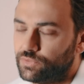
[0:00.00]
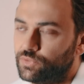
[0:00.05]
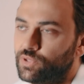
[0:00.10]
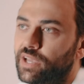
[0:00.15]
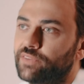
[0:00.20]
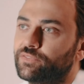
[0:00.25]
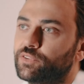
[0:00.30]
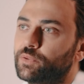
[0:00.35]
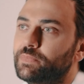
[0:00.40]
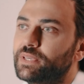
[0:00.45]

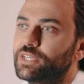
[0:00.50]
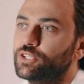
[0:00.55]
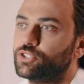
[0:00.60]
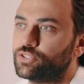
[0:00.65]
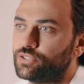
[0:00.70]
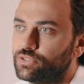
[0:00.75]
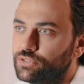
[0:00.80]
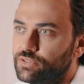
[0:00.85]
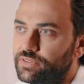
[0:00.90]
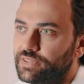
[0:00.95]
you have to make
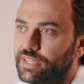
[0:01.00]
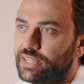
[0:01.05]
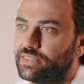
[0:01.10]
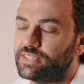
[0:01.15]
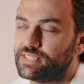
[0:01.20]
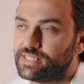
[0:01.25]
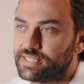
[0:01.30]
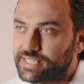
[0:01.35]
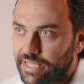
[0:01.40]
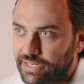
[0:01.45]
sure that
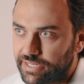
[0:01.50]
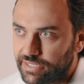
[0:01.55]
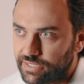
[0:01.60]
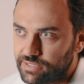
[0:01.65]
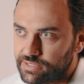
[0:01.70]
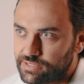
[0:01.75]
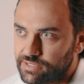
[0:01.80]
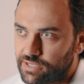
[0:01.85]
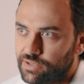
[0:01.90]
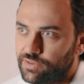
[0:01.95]
the
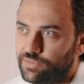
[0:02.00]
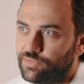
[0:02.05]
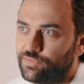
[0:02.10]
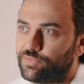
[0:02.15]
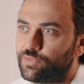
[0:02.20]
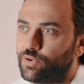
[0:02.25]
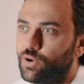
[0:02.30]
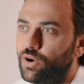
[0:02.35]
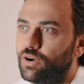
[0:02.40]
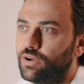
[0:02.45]
settings
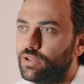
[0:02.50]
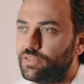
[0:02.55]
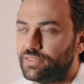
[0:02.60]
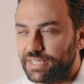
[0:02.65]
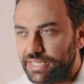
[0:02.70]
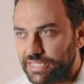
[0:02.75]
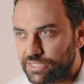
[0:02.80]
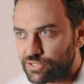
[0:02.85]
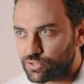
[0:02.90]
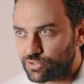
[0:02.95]
for all
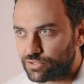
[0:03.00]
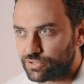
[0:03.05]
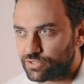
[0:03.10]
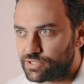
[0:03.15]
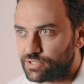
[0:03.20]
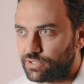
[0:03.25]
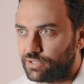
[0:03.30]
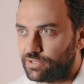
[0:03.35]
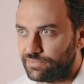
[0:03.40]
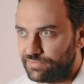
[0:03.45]
the
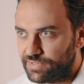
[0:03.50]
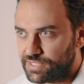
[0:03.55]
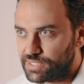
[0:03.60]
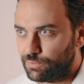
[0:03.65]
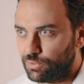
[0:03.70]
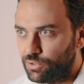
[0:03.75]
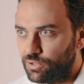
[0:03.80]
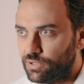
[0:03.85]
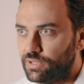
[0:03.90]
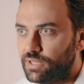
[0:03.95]
inserts are
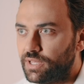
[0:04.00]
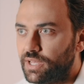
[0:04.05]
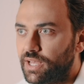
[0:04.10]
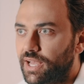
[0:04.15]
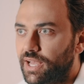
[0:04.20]
visible.